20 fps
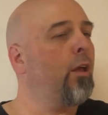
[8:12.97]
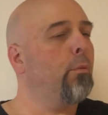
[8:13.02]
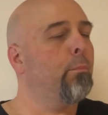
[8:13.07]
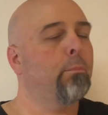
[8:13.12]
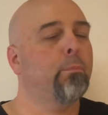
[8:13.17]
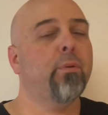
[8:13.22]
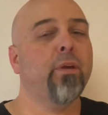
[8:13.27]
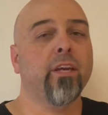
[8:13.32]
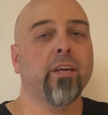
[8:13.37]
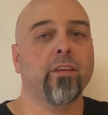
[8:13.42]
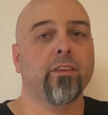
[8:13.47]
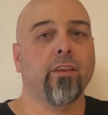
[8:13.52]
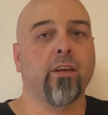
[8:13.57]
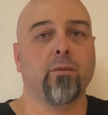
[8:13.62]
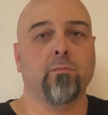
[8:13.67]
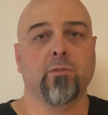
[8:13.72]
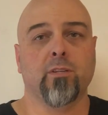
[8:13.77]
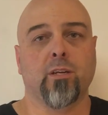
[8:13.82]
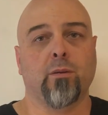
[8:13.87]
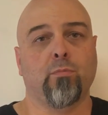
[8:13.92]
big
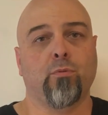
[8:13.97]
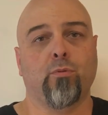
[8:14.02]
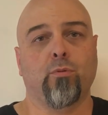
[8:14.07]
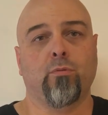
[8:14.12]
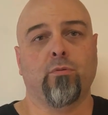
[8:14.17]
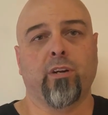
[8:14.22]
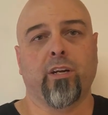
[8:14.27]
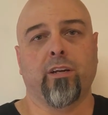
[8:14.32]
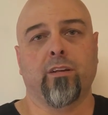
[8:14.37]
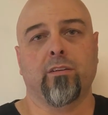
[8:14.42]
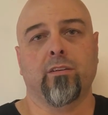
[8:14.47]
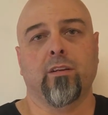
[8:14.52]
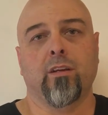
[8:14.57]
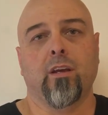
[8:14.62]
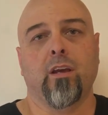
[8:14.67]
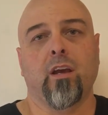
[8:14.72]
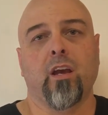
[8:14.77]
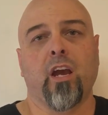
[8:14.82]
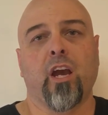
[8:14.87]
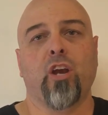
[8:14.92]
thumbs up all round.
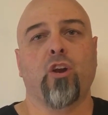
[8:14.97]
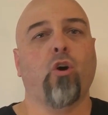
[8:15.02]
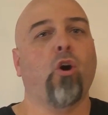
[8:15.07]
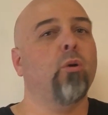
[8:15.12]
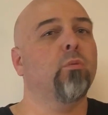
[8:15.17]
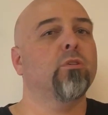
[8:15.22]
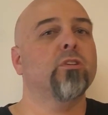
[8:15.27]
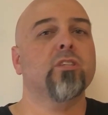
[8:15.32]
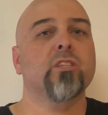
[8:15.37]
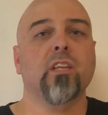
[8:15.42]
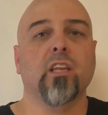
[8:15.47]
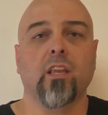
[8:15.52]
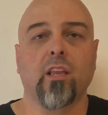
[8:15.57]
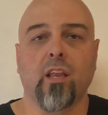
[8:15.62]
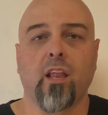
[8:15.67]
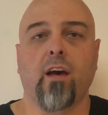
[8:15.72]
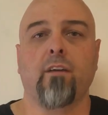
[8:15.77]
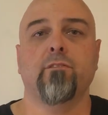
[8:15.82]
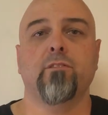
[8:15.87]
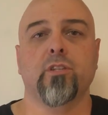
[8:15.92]
And I would just
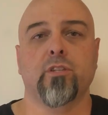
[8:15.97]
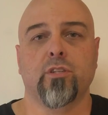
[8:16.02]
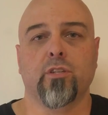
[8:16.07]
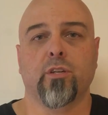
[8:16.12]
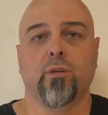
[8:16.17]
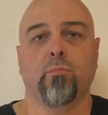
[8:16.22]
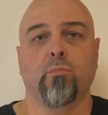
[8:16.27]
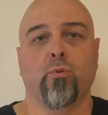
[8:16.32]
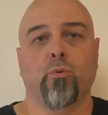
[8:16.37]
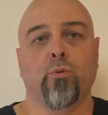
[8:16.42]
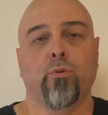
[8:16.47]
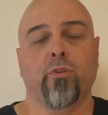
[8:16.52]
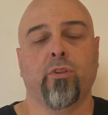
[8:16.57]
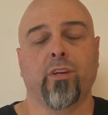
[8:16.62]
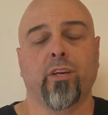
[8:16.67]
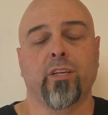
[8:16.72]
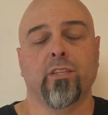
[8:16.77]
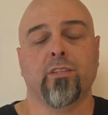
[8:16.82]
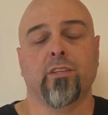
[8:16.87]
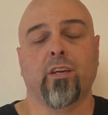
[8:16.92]
love to see more of
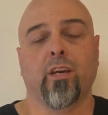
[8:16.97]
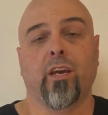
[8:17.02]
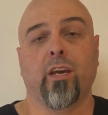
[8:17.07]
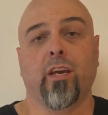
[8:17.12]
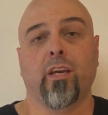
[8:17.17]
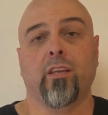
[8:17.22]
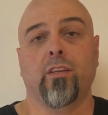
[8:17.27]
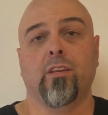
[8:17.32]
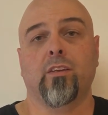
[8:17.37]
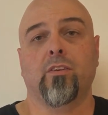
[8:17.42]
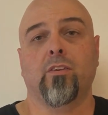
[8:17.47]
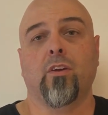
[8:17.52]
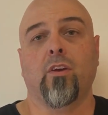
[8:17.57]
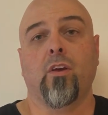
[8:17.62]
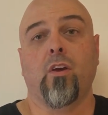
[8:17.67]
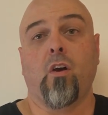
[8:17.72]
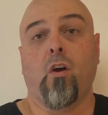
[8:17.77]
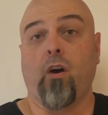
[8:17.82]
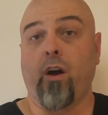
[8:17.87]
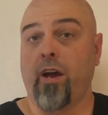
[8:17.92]
this. And
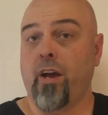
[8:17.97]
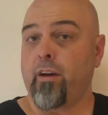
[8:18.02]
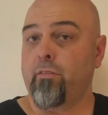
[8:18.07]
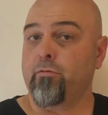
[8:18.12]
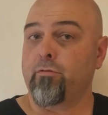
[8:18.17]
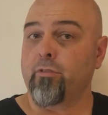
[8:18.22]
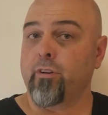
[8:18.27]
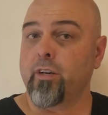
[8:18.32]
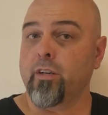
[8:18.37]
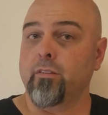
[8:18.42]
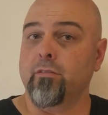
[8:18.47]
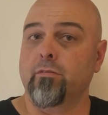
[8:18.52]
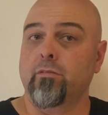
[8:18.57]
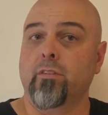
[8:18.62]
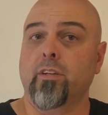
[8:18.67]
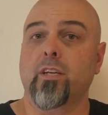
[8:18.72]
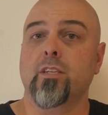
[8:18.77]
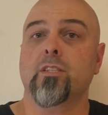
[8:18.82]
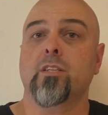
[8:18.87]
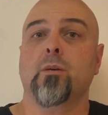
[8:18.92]
I have read
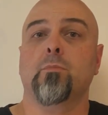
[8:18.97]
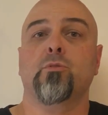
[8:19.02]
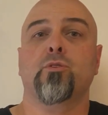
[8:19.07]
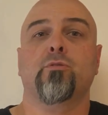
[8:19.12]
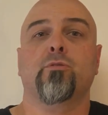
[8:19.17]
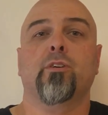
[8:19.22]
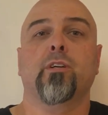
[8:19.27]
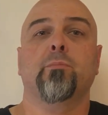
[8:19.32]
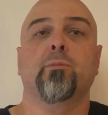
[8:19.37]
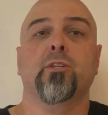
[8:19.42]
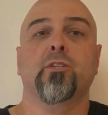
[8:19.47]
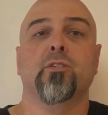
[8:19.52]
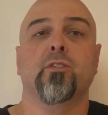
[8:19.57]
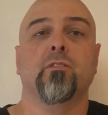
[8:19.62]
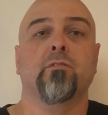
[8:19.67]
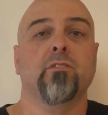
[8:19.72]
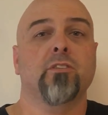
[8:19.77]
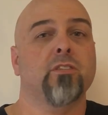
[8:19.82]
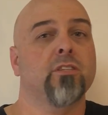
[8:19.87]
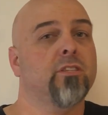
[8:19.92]
that some streaming
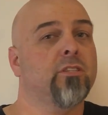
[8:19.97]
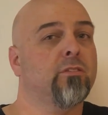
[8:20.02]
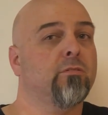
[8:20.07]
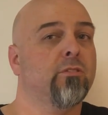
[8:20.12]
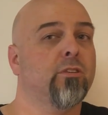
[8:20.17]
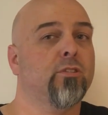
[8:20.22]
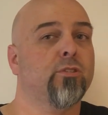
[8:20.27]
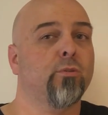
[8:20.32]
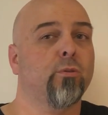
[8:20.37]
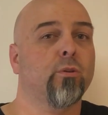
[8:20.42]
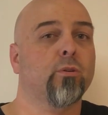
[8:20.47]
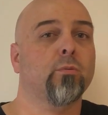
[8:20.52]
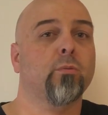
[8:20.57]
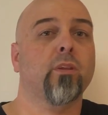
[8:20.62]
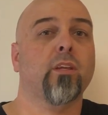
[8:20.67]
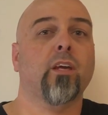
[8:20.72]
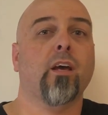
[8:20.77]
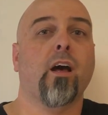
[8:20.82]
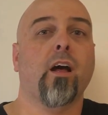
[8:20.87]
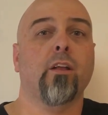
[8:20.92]
services are in talks
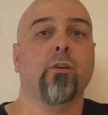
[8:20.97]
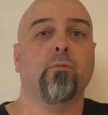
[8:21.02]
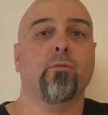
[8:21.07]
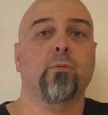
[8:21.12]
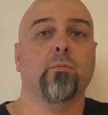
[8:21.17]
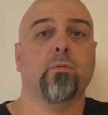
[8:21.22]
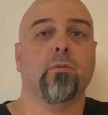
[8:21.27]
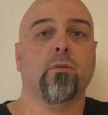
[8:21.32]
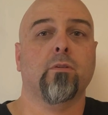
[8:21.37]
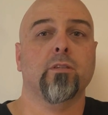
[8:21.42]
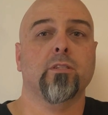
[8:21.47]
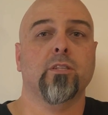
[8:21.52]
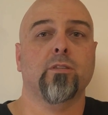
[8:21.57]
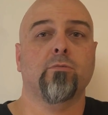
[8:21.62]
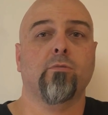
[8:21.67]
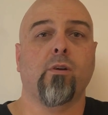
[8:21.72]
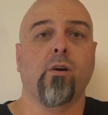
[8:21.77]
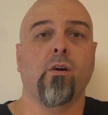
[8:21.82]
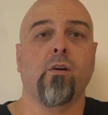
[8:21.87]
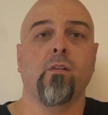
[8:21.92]
with Karl to reprise his
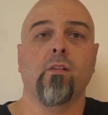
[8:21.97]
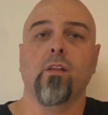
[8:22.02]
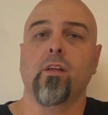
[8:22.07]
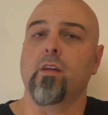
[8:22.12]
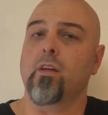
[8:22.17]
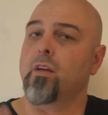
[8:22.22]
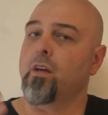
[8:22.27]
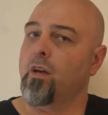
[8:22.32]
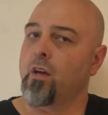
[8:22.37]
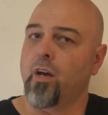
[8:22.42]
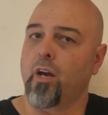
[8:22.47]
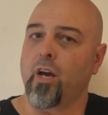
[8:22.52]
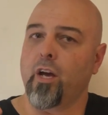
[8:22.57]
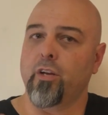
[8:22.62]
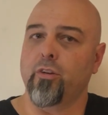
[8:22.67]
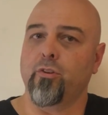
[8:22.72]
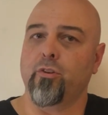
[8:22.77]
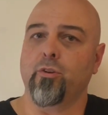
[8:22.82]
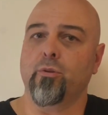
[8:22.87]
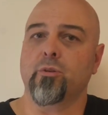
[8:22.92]
role
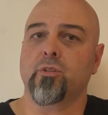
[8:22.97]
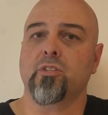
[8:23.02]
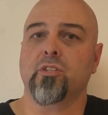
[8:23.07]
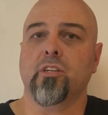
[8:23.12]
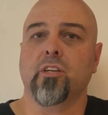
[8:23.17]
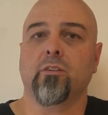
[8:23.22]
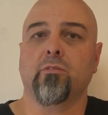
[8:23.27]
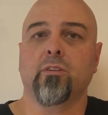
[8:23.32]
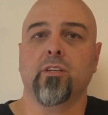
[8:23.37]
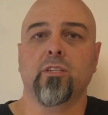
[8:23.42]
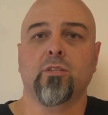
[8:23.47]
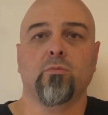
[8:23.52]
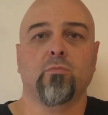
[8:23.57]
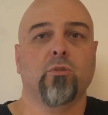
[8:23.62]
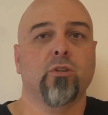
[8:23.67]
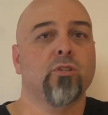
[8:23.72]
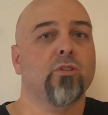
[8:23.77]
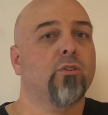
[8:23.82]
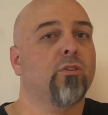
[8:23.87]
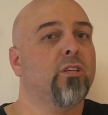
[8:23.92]
and do a series,
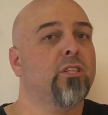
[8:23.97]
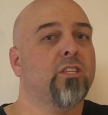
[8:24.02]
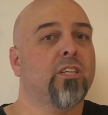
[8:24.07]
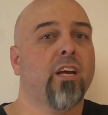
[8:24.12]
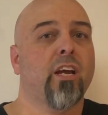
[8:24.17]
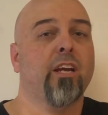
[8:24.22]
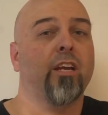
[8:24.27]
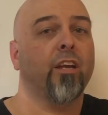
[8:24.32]
which I say,